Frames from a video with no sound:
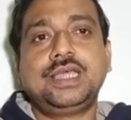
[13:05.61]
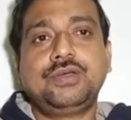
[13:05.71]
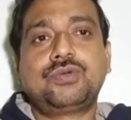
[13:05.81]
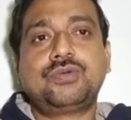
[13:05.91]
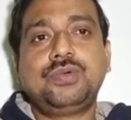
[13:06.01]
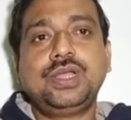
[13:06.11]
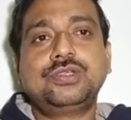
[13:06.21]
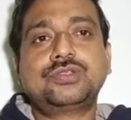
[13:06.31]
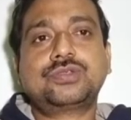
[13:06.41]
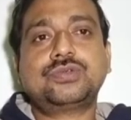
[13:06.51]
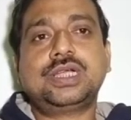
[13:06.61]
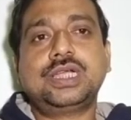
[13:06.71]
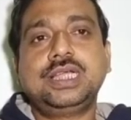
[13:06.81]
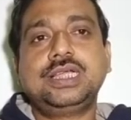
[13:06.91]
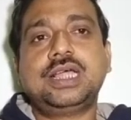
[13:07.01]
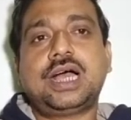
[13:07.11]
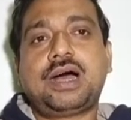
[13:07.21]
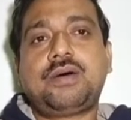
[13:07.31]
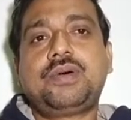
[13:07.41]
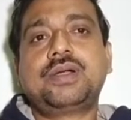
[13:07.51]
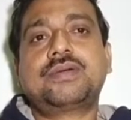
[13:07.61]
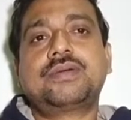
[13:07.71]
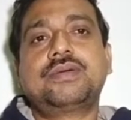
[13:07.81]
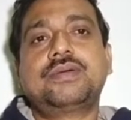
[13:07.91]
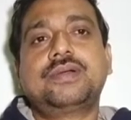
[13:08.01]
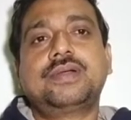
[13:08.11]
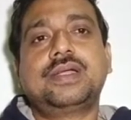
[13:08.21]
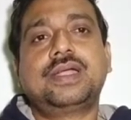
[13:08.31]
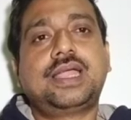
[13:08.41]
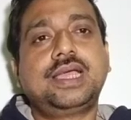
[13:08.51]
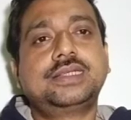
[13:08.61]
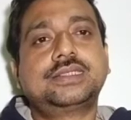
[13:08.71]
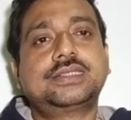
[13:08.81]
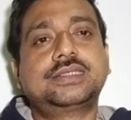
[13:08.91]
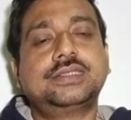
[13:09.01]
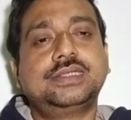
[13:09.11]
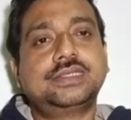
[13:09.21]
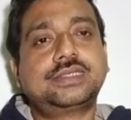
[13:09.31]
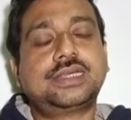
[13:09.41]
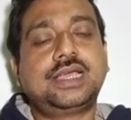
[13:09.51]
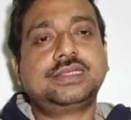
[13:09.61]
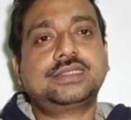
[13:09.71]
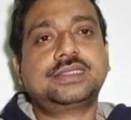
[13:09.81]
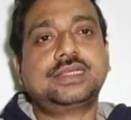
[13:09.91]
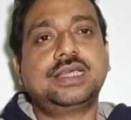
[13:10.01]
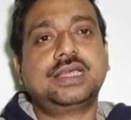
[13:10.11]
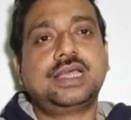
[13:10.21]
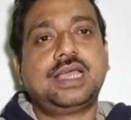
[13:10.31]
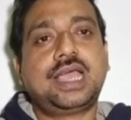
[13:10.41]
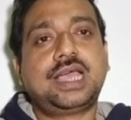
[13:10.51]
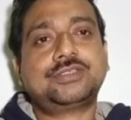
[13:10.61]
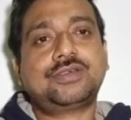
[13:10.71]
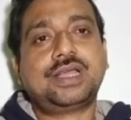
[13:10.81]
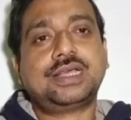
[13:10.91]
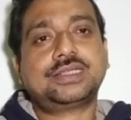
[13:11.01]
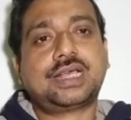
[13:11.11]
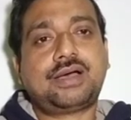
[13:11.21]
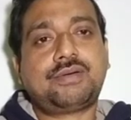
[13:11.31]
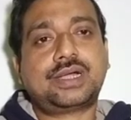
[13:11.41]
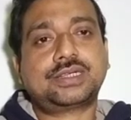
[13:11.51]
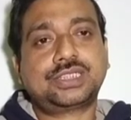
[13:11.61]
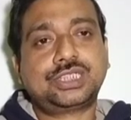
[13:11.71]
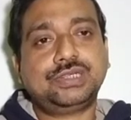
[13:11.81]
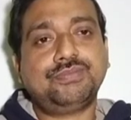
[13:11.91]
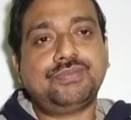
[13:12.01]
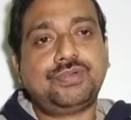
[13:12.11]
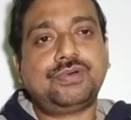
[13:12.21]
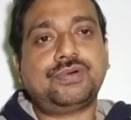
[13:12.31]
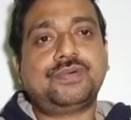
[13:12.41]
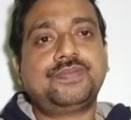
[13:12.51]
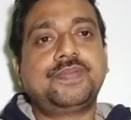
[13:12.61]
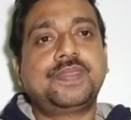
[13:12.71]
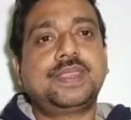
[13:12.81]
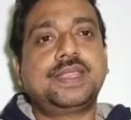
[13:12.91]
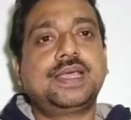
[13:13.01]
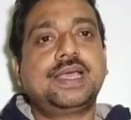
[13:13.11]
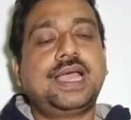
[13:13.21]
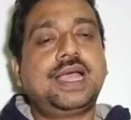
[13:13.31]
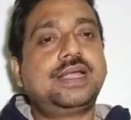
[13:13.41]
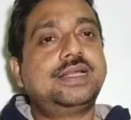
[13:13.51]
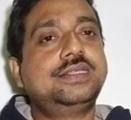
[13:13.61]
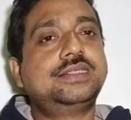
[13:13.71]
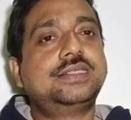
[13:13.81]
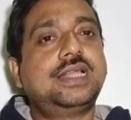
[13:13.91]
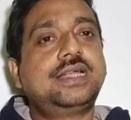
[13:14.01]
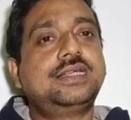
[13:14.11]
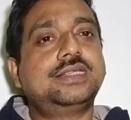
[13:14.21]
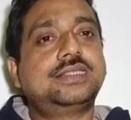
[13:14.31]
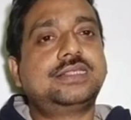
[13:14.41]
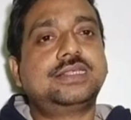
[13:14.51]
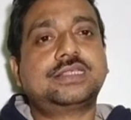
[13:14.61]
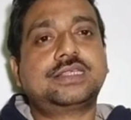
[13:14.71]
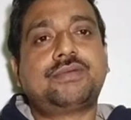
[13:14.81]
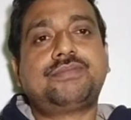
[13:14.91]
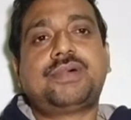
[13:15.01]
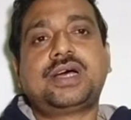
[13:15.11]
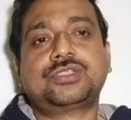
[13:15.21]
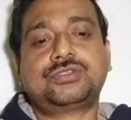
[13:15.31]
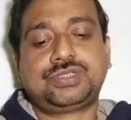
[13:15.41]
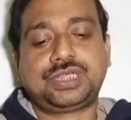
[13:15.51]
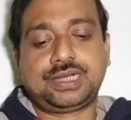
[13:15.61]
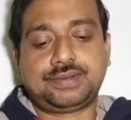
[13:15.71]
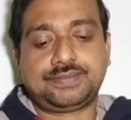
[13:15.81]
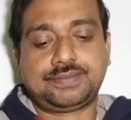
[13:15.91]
Your will should lead our likes, dislikes, as well as our stream flow, and reach that destination of vast ocean.